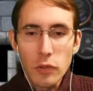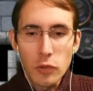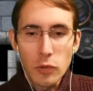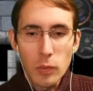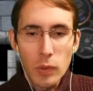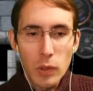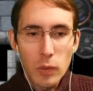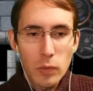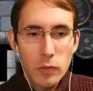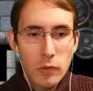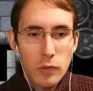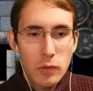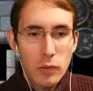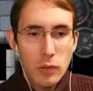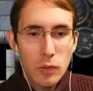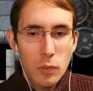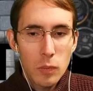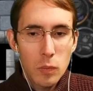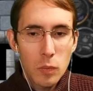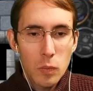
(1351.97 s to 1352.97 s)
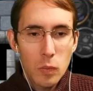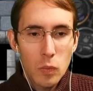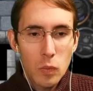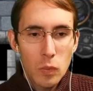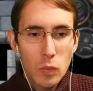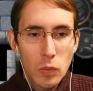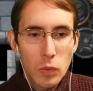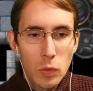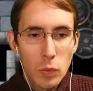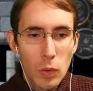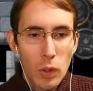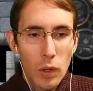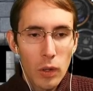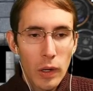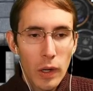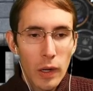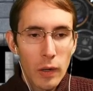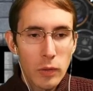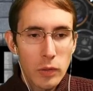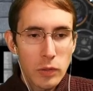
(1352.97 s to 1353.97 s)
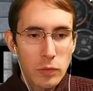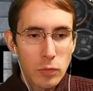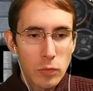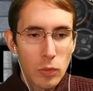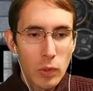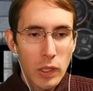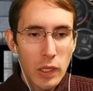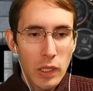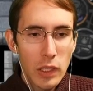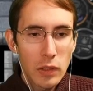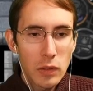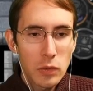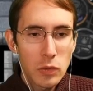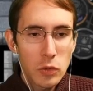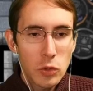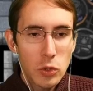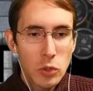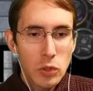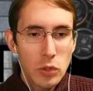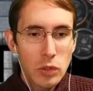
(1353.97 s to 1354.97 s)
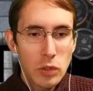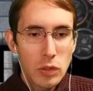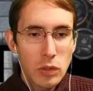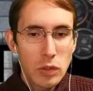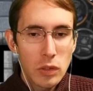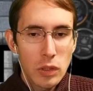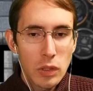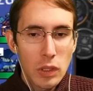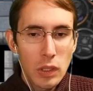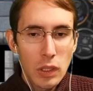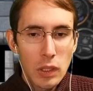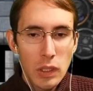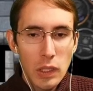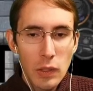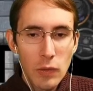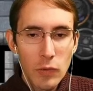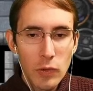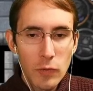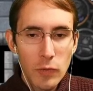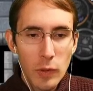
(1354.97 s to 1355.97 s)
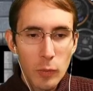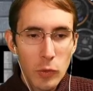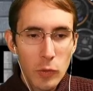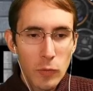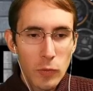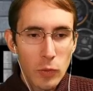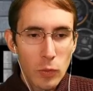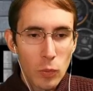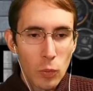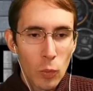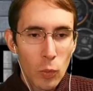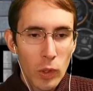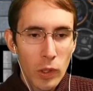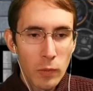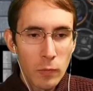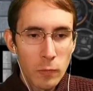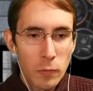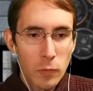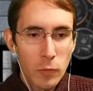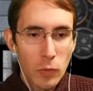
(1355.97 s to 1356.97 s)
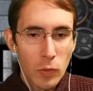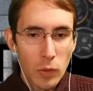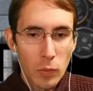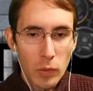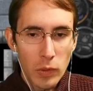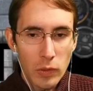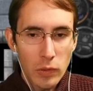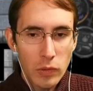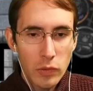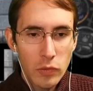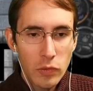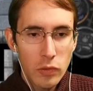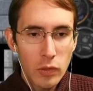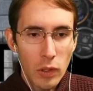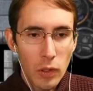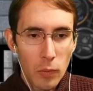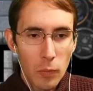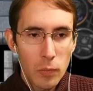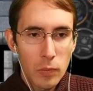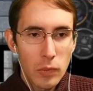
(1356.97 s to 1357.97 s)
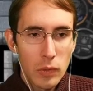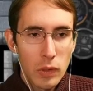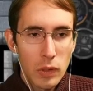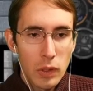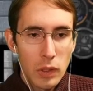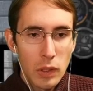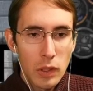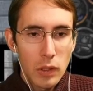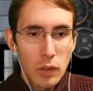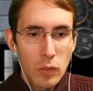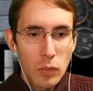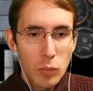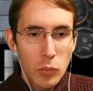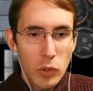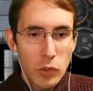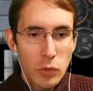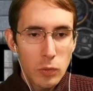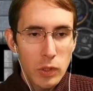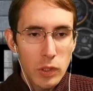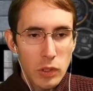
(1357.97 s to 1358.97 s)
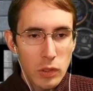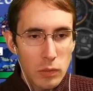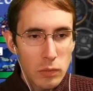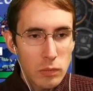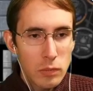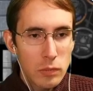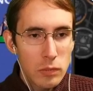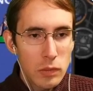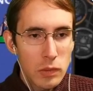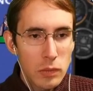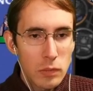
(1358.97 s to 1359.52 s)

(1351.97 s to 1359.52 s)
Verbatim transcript: Asheros, you are out of range, even if I move you one forward. So, put you here.